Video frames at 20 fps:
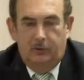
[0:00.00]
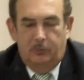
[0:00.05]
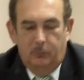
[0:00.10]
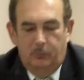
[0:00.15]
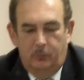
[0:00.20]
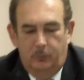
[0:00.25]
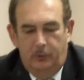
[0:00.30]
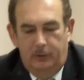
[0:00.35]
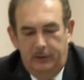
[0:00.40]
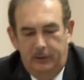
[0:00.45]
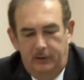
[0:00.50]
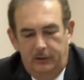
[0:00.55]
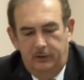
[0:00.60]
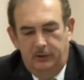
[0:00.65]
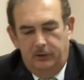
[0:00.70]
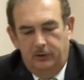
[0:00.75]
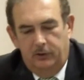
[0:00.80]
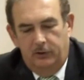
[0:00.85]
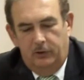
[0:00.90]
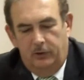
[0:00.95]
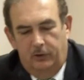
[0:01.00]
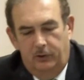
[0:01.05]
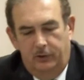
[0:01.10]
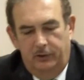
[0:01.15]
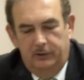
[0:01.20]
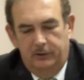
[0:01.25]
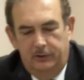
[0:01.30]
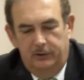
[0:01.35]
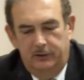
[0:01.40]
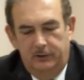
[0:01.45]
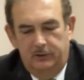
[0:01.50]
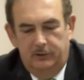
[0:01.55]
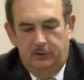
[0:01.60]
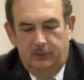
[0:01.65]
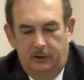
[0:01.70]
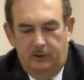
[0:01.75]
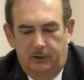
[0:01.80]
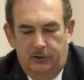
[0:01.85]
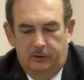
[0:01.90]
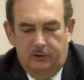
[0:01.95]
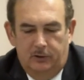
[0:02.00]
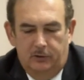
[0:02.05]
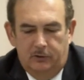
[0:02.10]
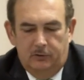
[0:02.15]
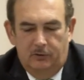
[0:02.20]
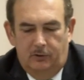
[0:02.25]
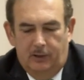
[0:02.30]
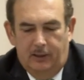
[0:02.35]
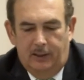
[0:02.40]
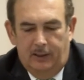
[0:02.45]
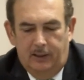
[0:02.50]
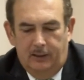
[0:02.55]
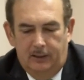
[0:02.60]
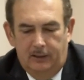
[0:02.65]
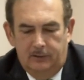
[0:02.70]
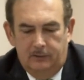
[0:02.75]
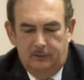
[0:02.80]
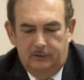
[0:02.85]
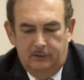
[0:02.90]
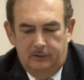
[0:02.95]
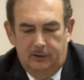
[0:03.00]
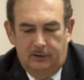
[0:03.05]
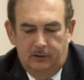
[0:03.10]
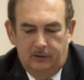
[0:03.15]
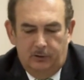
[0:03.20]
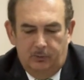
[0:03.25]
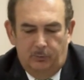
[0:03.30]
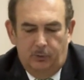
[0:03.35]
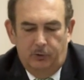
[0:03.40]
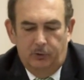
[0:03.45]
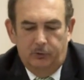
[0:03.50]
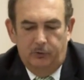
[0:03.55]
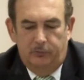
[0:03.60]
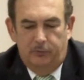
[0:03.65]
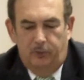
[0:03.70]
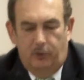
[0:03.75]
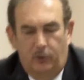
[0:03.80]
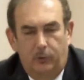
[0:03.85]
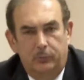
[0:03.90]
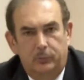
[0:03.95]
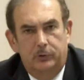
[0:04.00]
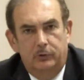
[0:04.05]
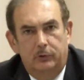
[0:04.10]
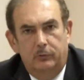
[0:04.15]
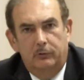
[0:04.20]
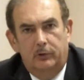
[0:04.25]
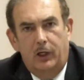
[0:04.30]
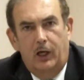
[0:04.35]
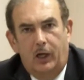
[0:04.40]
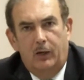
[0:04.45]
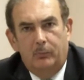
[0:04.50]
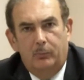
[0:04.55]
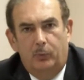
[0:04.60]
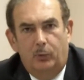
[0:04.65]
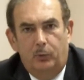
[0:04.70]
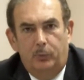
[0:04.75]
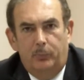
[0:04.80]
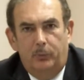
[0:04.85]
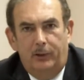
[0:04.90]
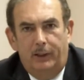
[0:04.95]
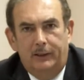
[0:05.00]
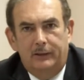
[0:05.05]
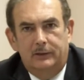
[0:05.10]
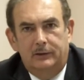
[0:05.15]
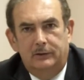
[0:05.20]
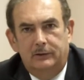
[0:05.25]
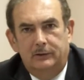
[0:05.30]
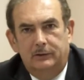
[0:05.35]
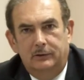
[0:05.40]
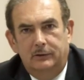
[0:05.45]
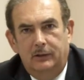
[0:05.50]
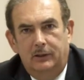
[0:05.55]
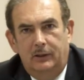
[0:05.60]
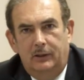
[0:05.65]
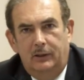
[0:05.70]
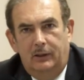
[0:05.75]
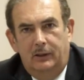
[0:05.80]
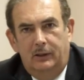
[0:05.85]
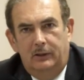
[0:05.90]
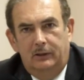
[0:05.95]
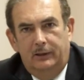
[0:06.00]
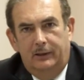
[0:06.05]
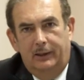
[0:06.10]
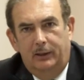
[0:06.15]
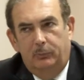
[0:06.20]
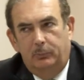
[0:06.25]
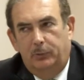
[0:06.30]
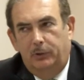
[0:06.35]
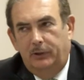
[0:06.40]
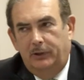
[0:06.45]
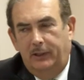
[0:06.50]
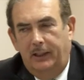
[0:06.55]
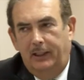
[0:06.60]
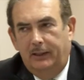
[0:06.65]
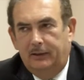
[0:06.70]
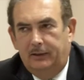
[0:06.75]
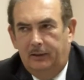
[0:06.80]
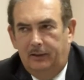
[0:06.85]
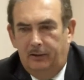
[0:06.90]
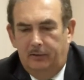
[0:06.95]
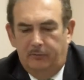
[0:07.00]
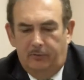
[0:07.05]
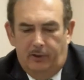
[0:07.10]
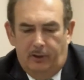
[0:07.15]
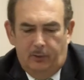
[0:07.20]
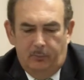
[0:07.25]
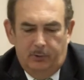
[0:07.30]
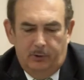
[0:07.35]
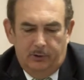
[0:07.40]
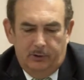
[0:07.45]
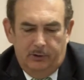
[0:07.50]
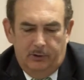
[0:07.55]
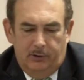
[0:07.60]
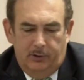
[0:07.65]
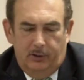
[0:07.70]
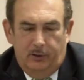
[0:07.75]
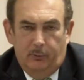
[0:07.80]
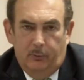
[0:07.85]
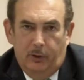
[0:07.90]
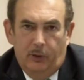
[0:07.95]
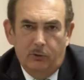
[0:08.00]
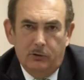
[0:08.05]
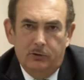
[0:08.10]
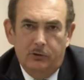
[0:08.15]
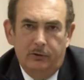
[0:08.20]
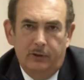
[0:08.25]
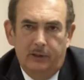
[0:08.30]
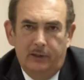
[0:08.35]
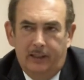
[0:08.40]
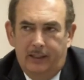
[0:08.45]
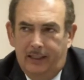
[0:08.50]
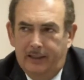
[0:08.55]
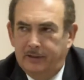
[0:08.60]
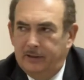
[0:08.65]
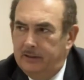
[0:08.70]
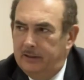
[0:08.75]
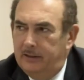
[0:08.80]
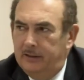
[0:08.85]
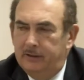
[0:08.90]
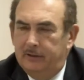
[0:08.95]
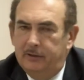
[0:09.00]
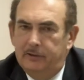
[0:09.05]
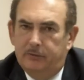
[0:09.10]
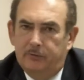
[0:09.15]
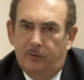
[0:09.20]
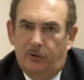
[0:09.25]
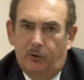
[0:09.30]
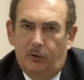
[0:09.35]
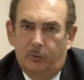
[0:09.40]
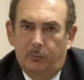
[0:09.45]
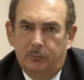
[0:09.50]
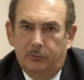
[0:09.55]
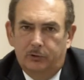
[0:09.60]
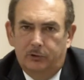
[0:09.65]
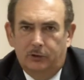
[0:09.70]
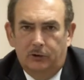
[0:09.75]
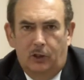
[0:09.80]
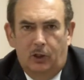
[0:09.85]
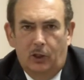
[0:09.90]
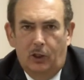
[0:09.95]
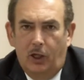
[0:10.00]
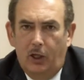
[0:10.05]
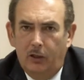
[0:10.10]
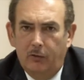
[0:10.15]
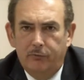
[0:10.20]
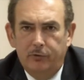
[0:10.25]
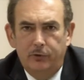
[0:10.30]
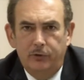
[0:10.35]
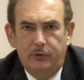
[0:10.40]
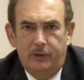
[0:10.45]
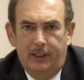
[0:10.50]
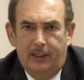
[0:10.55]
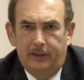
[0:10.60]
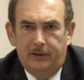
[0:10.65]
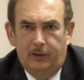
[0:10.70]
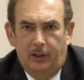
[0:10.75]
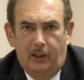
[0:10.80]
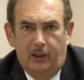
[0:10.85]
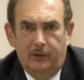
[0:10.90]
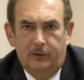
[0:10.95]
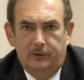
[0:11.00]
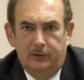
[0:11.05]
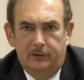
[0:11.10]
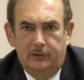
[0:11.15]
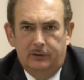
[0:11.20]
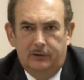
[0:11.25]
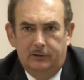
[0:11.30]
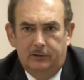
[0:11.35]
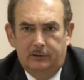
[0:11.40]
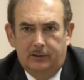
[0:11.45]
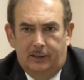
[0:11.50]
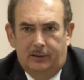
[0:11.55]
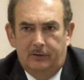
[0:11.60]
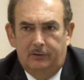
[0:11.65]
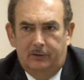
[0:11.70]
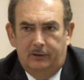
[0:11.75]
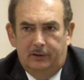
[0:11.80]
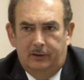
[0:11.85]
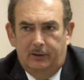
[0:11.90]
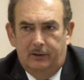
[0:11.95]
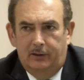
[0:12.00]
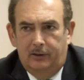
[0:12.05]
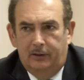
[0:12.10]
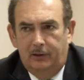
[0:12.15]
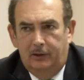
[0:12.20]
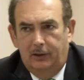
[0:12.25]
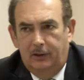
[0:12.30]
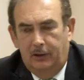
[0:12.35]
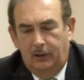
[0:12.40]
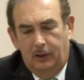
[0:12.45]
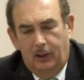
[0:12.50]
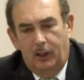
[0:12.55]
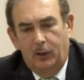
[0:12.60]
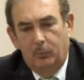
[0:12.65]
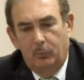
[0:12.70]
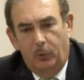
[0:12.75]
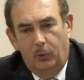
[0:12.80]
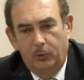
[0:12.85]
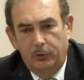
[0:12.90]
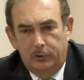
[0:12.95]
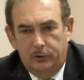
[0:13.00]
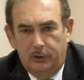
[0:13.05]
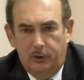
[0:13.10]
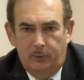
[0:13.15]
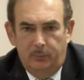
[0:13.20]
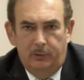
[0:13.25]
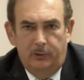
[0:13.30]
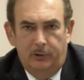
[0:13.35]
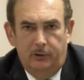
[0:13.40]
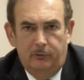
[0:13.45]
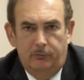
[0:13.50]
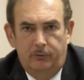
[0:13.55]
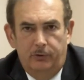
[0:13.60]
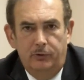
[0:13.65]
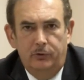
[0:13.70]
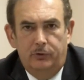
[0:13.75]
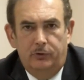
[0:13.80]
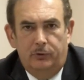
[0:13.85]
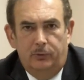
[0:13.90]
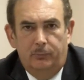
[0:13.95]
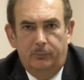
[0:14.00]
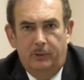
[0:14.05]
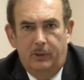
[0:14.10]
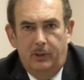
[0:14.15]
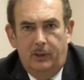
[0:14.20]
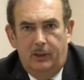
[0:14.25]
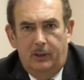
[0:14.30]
Right. We need to encourage these industrialized and commercial farms to adopt more practices to help protect our environment. We also need to educate these farms. There's a lot of new technologies that's out there and a lot more that's coming in the future